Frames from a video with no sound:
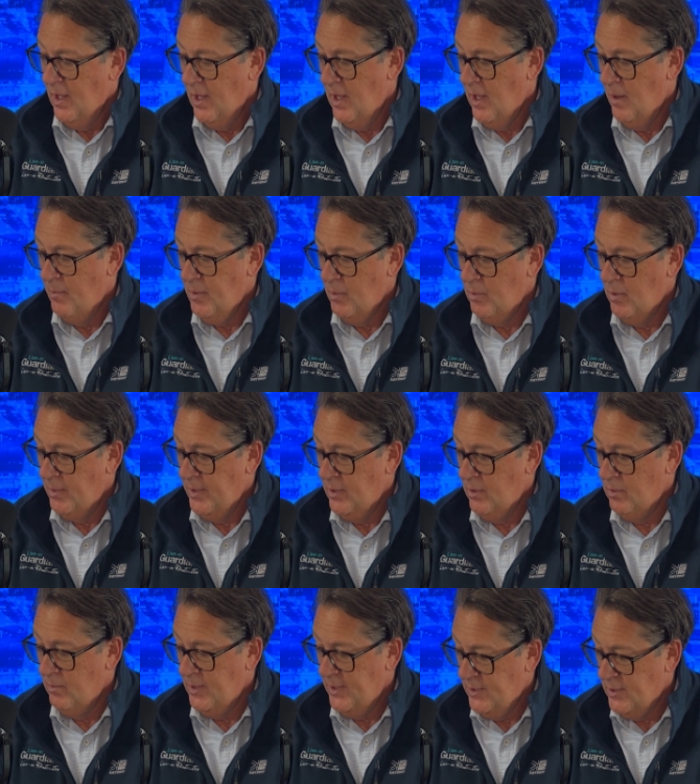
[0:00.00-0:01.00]
Uh, but what we
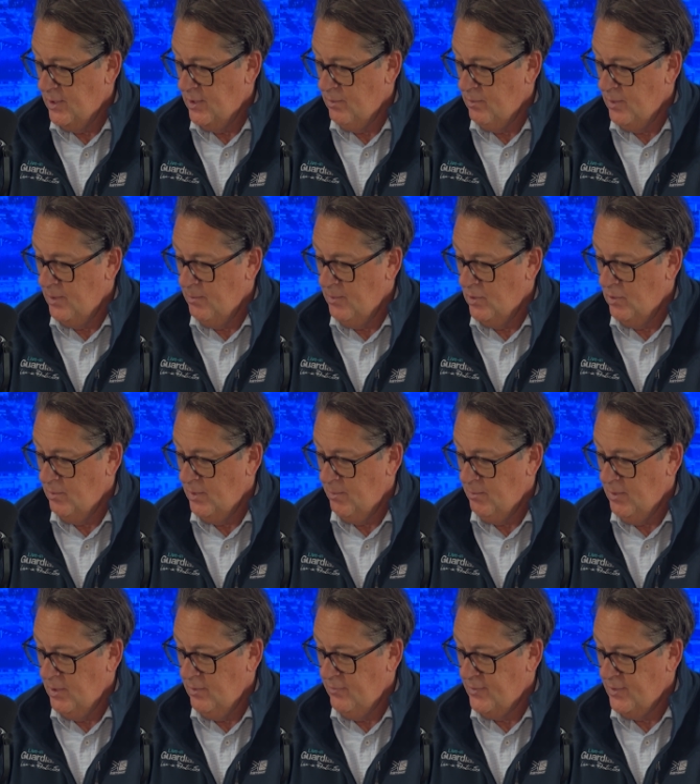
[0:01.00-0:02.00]
normally do, we normally
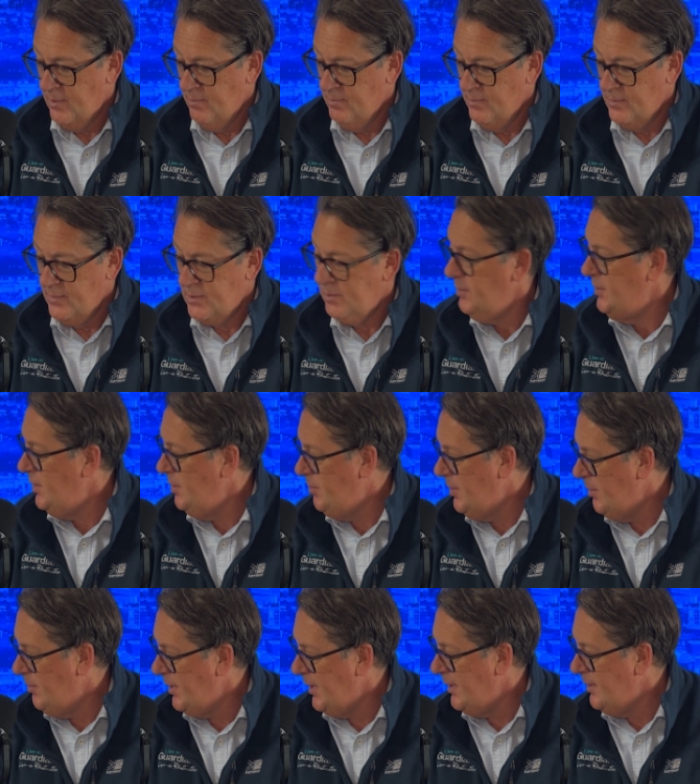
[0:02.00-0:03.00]
move them to a new
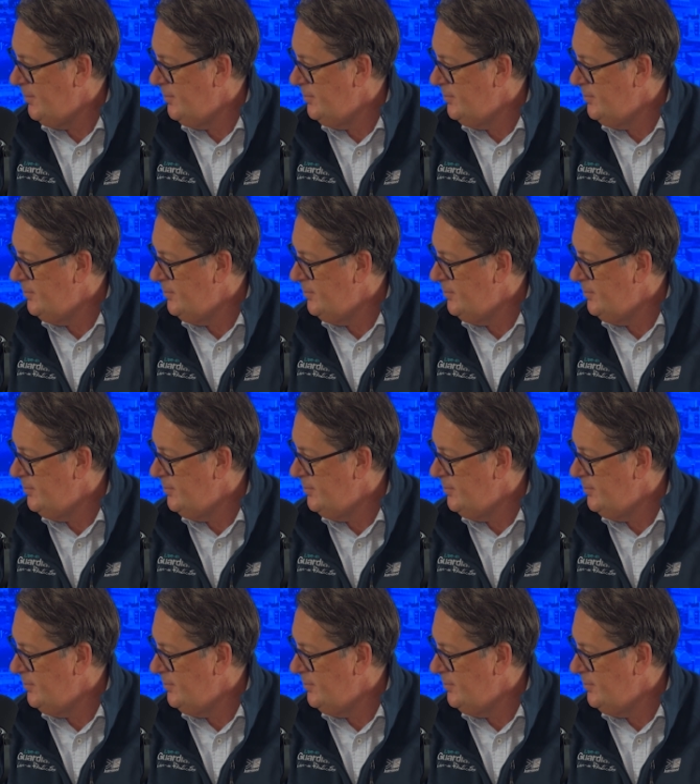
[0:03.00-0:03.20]
building.